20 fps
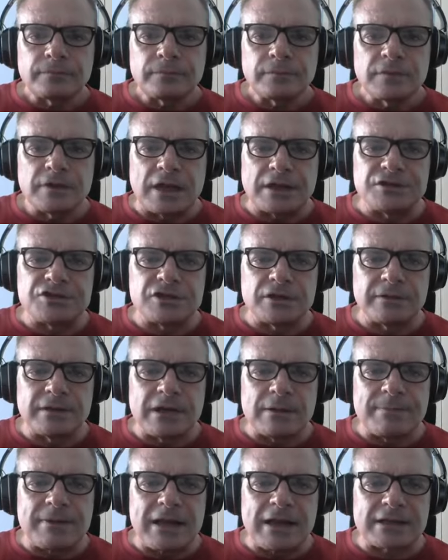
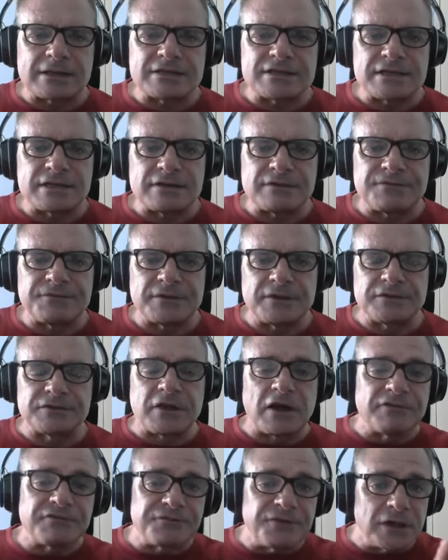Nigeria, Pakistan,
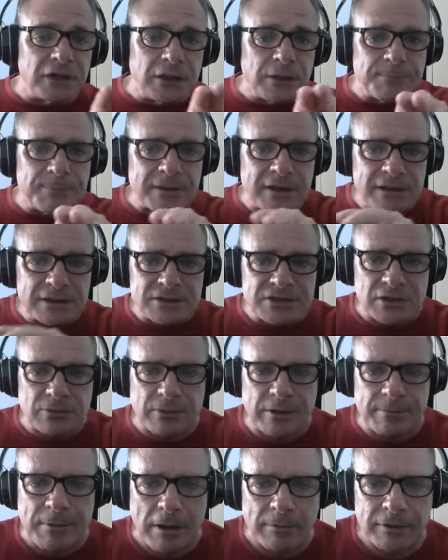the Philippines, the
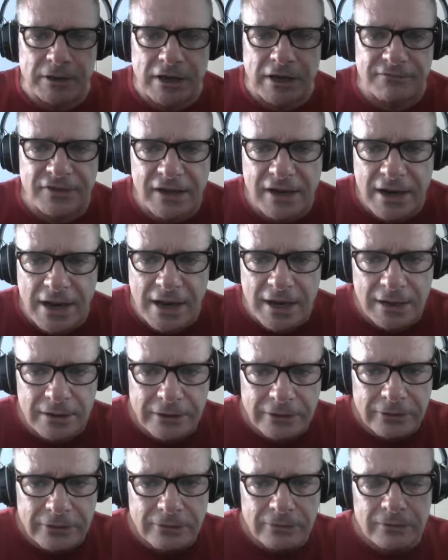Republic of the
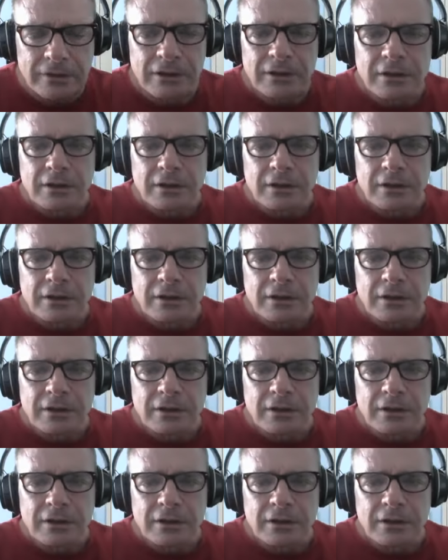Congo,